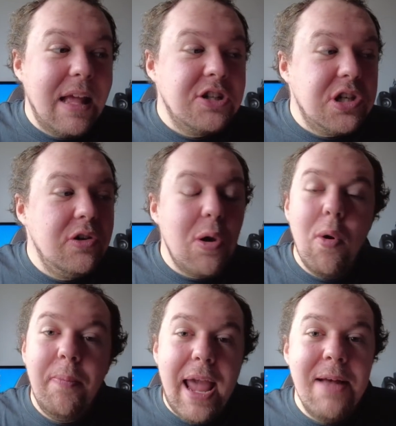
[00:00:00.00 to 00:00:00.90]
And so they
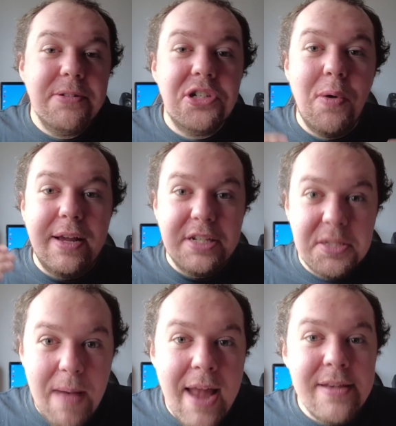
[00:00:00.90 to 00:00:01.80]
will be able to
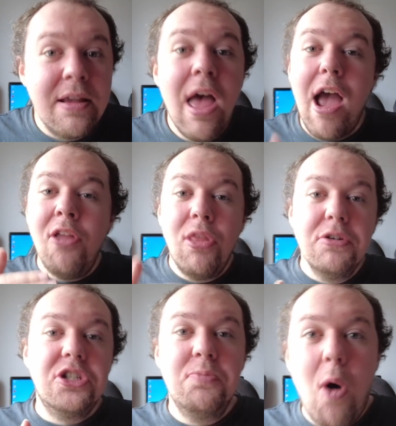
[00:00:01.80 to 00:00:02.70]
expand, and
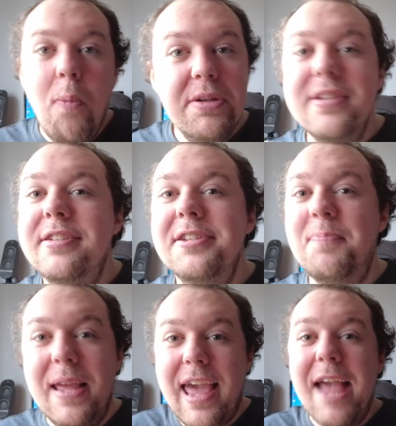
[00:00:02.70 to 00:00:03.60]
those small businesses
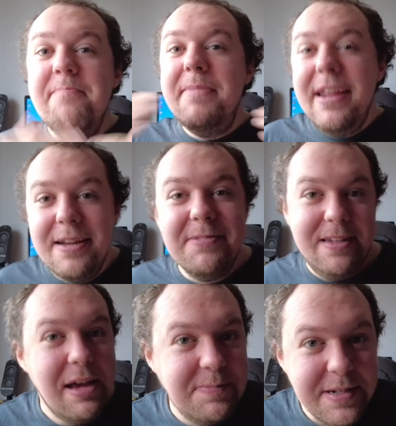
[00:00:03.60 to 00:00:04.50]
became
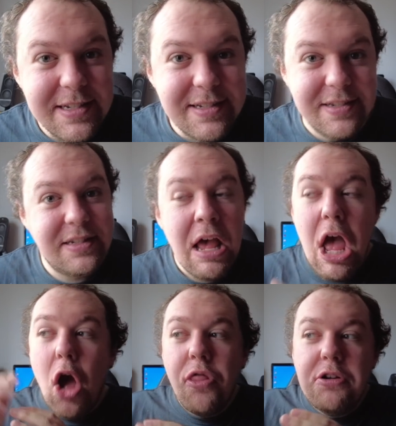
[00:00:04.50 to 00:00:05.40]
medium-sized businesses,
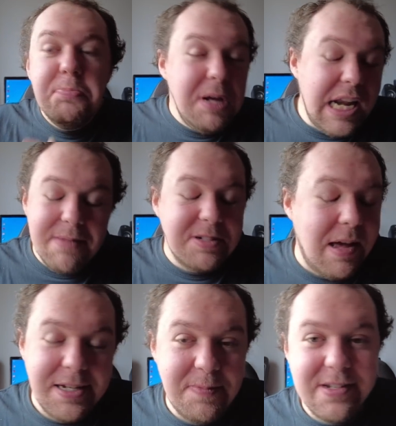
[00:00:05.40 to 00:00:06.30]
and those
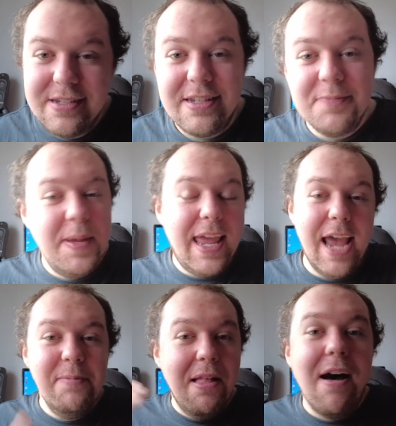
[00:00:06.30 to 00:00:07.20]
medium-sized businesses
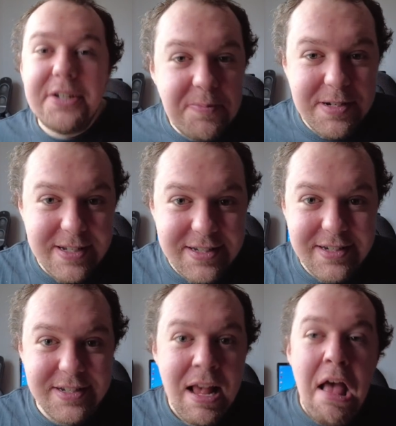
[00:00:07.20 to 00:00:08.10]
became large
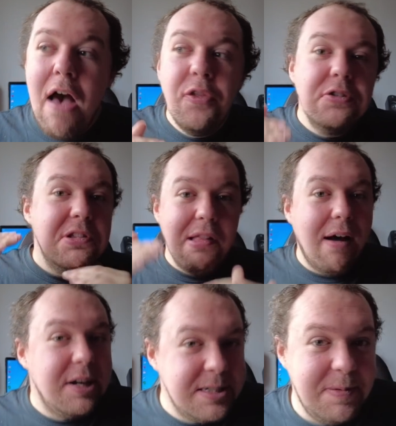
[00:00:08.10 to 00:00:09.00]
businesses, and those
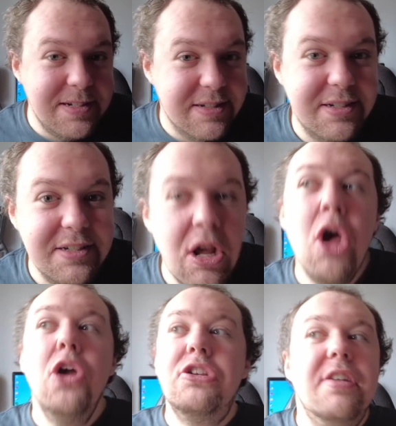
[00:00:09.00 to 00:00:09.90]
large businesses
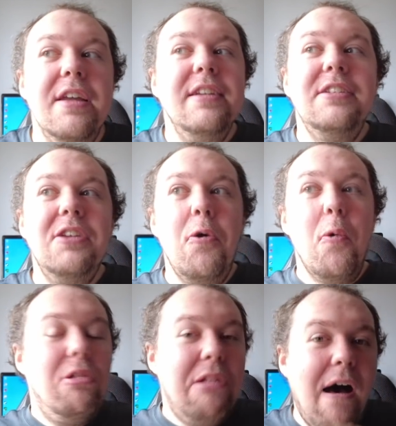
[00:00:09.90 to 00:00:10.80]
turned into
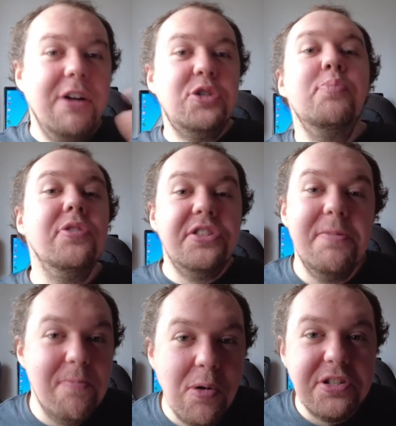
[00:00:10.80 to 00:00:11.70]
large
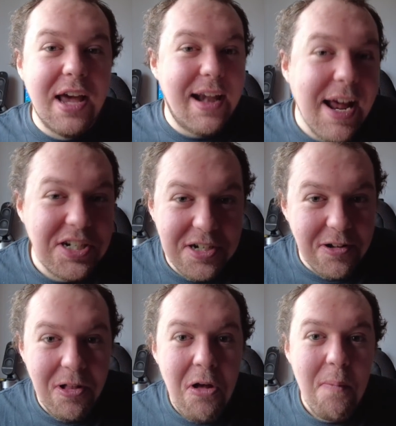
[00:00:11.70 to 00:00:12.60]

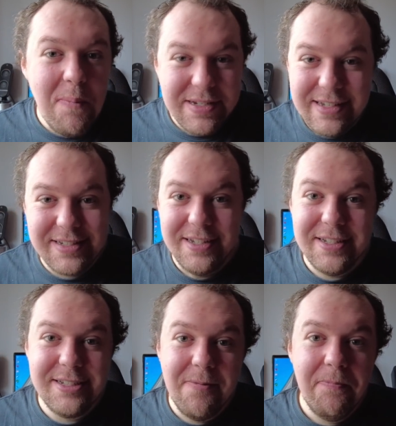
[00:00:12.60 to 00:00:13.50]
multinational
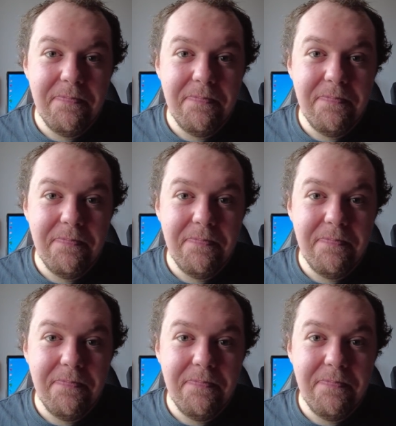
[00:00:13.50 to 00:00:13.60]
businesses.